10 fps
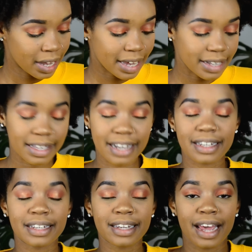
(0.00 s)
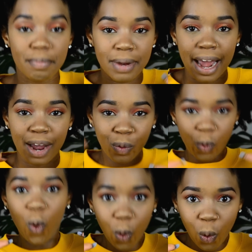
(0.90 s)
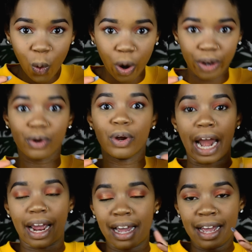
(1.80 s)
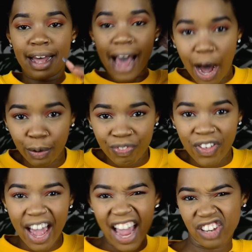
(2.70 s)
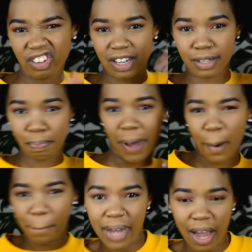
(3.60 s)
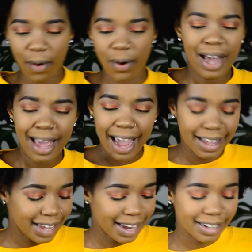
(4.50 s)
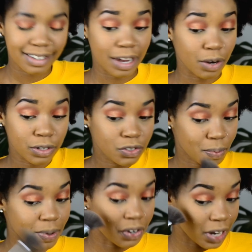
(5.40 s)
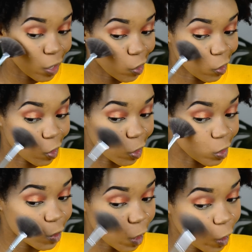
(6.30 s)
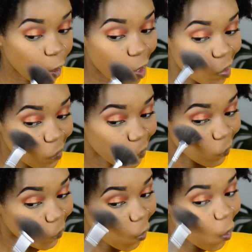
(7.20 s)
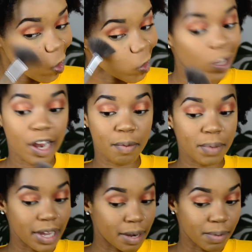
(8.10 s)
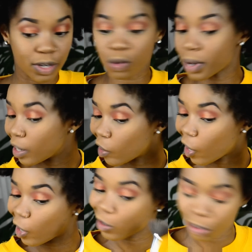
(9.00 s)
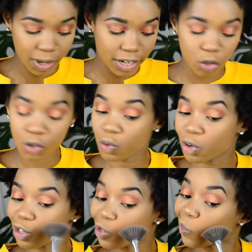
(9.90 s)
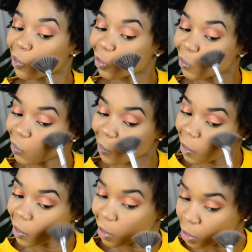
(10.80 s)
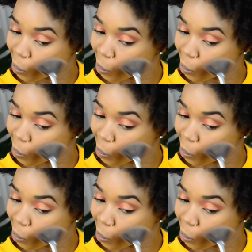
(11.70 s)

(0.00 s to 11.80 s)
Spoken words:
is that it can be like, you know, like out there and just pow pow, and then it can also be really, really subtle, or it can be in between. Like, you can choose what you want to do with it.